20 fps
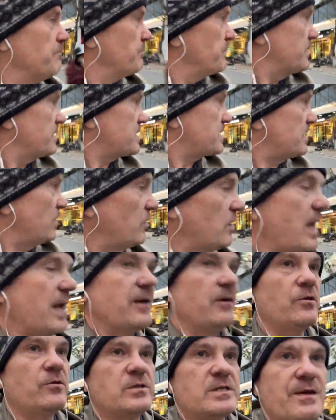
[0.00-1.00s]
Still
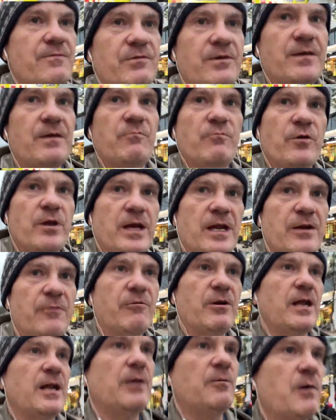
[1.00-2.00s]
handles everything really,
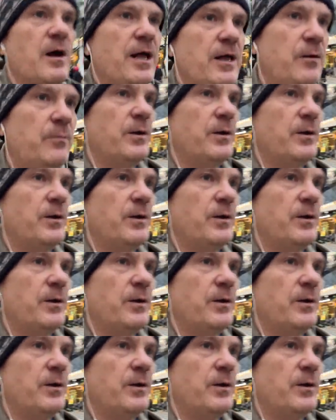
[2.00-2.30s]
really well,